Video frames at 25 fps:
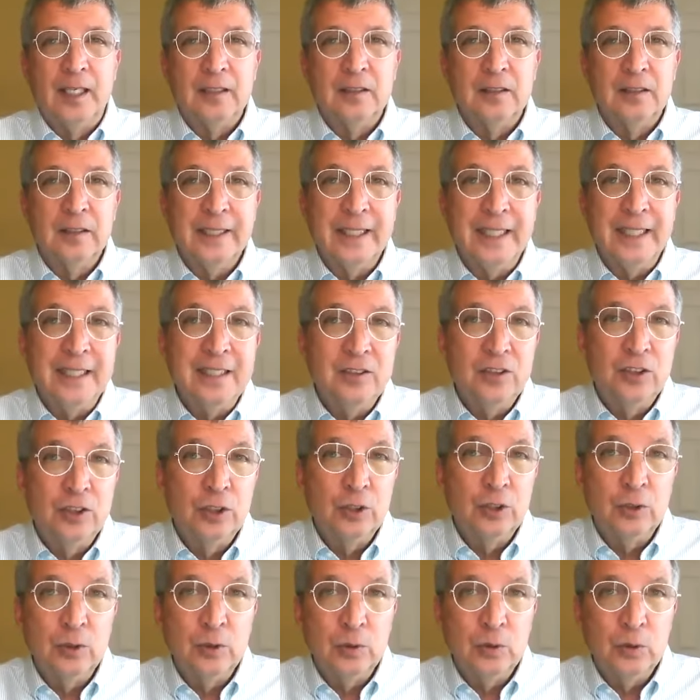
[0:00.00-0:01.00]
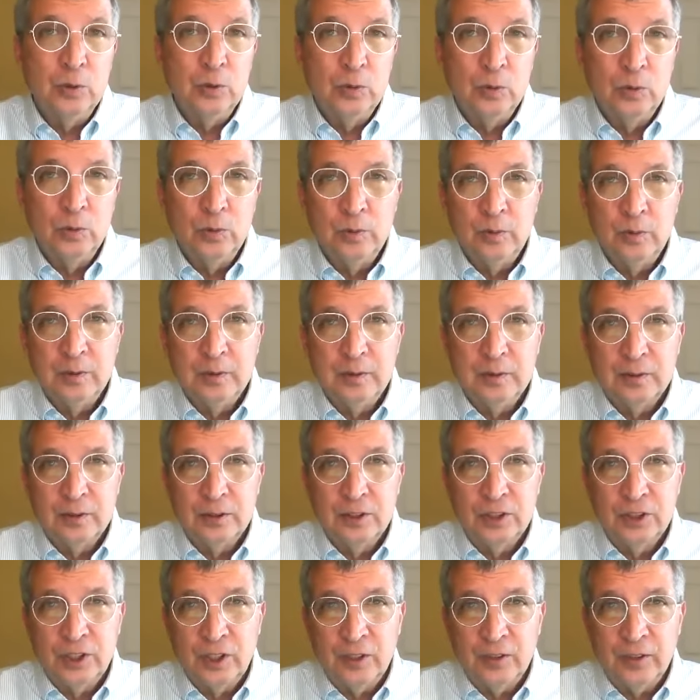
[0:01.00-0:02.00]
lead to
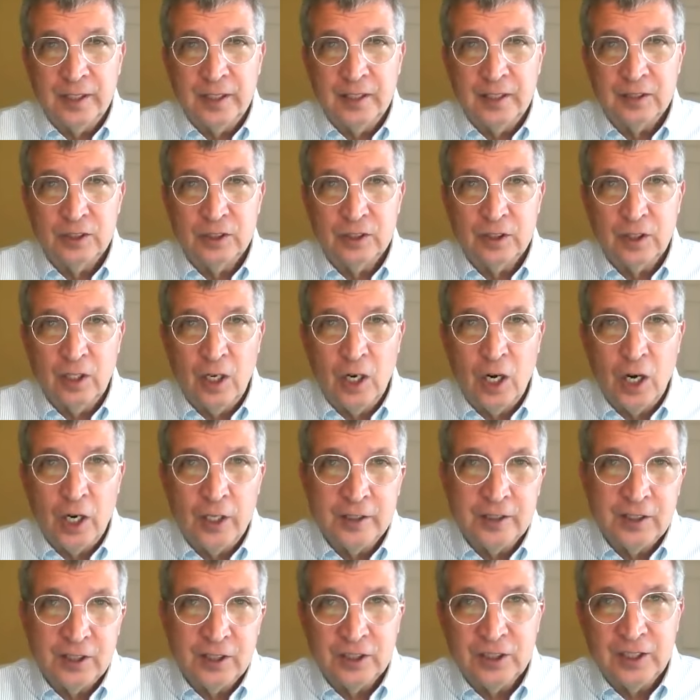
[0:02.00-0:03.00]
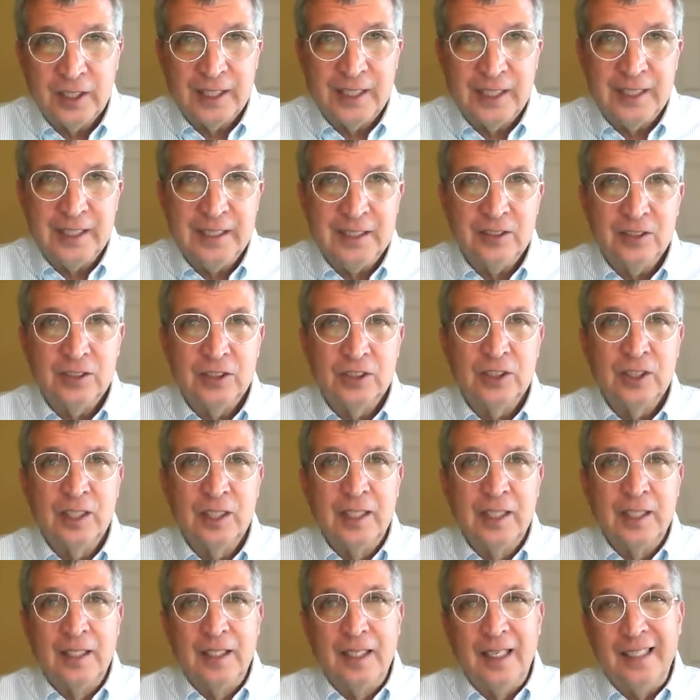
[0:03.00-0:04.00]
serious heart disease,
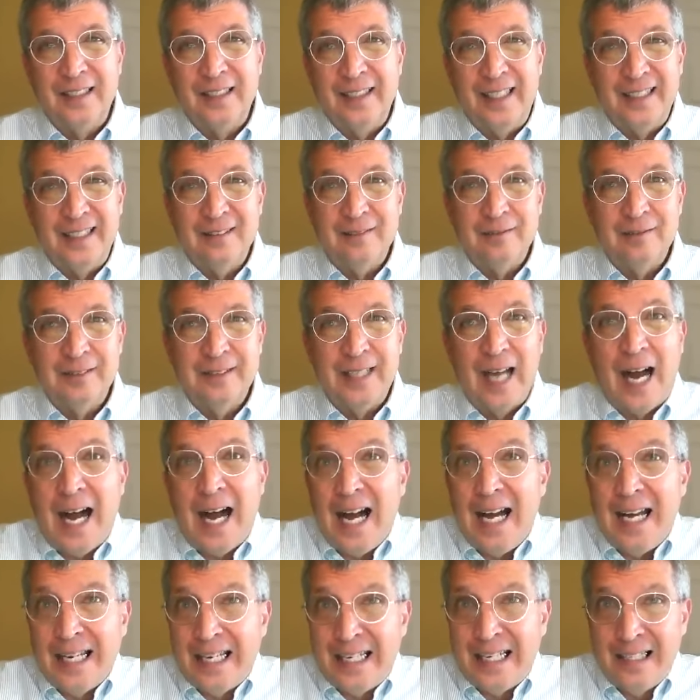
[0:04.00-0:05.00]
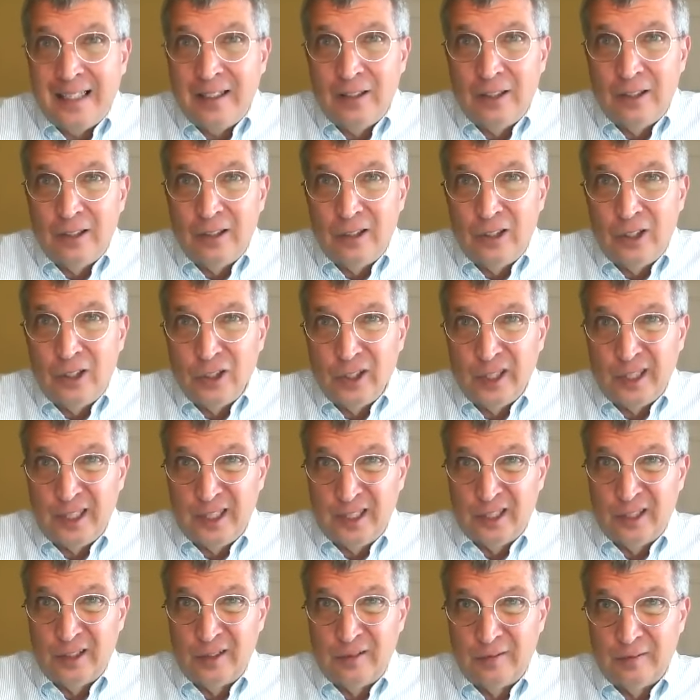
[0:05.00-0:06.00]
and they die
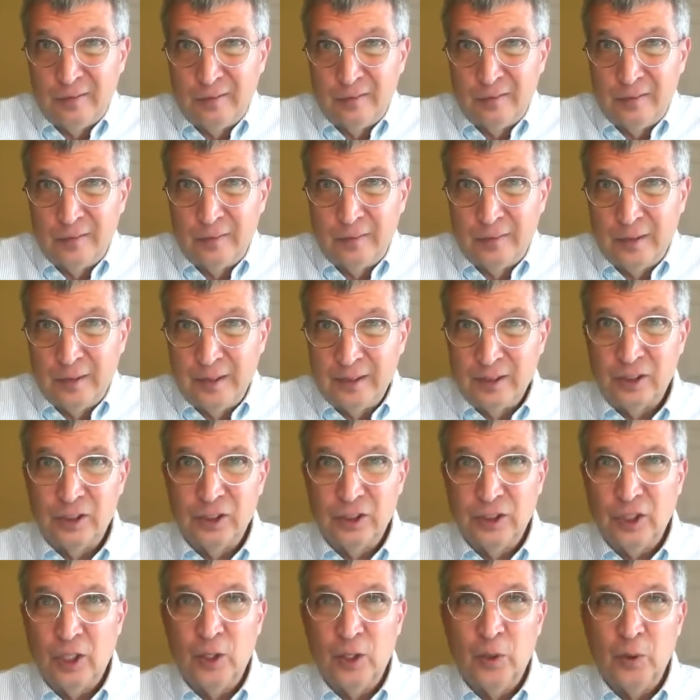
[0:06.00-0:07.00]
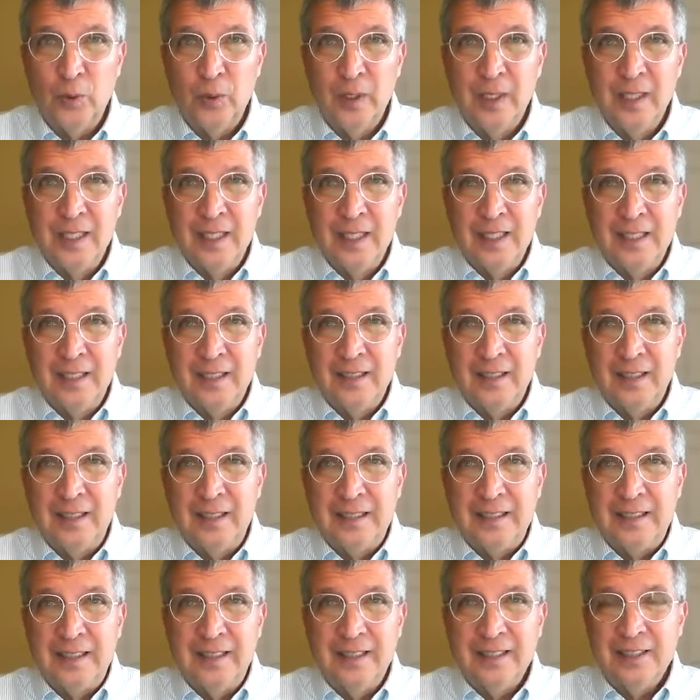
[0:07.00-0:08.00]
earlier. So
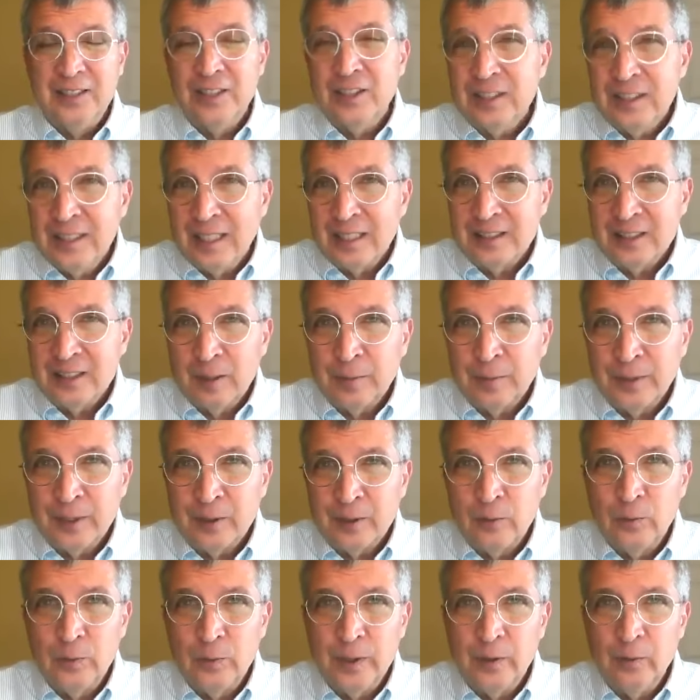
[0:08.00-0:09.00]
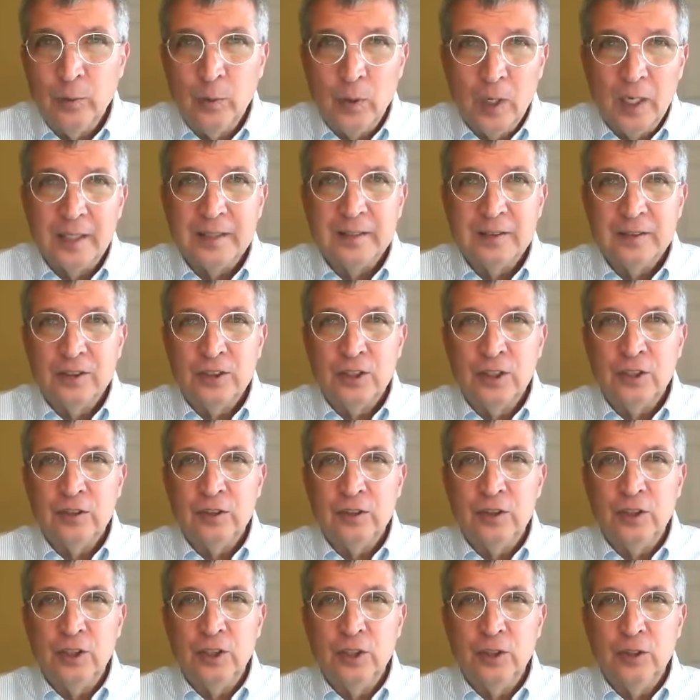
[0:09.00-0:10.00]
this is not something we want to
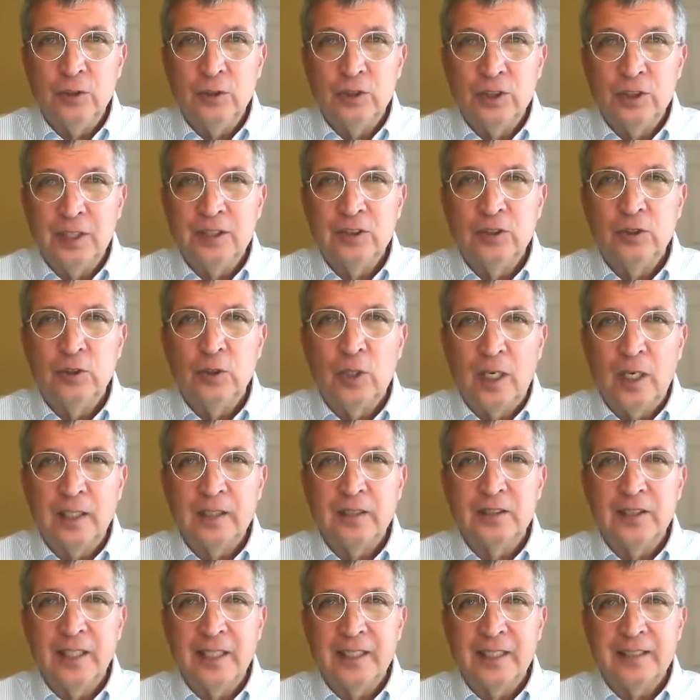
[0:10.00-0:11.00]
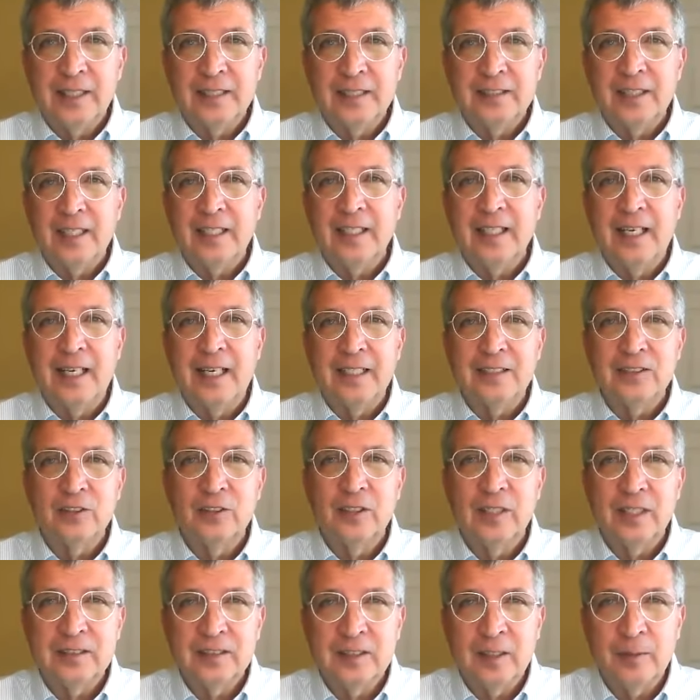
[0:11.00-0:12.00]
use. These drugs, antipsychotics,
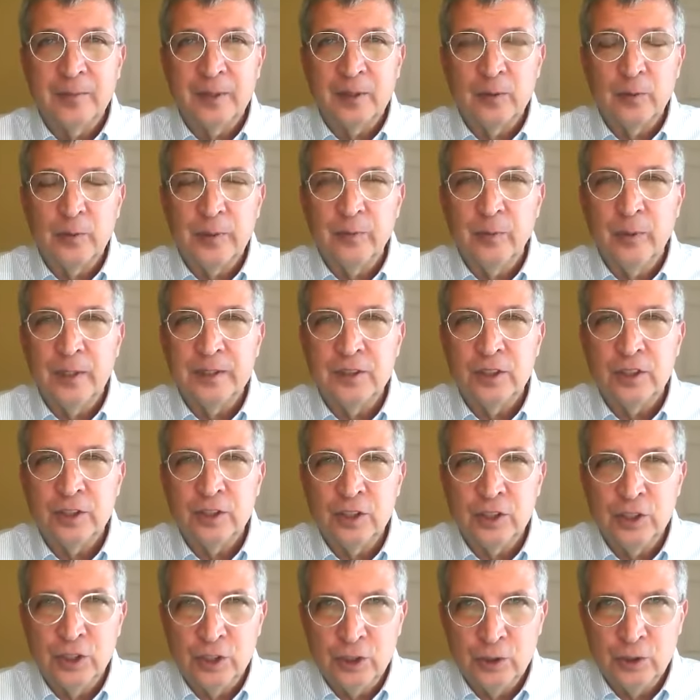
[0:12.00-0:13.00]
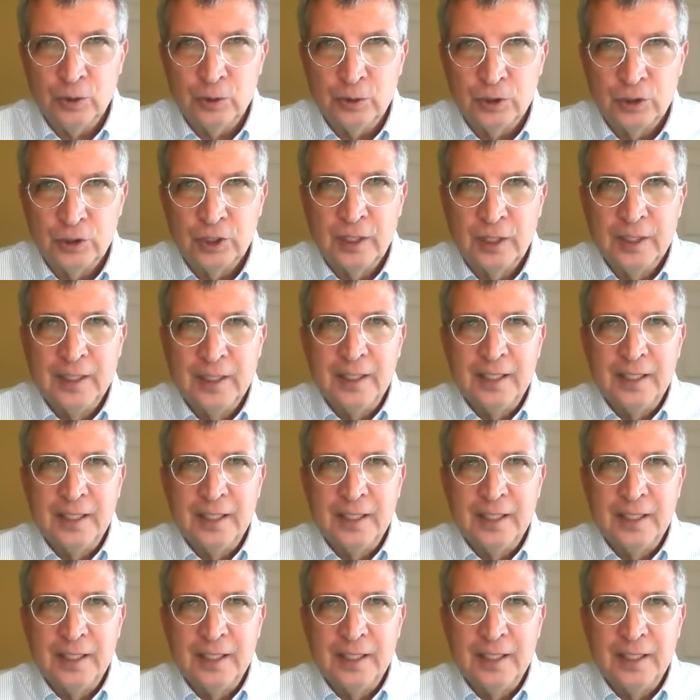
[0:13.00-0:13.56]
are not something we want to use